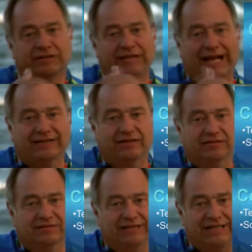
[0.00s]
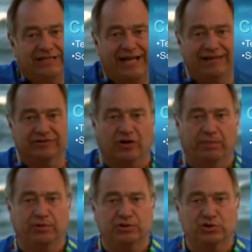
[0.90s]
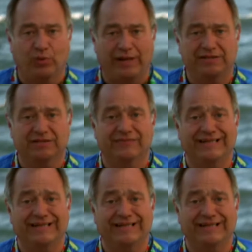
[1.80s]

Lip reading: technical details are persuasive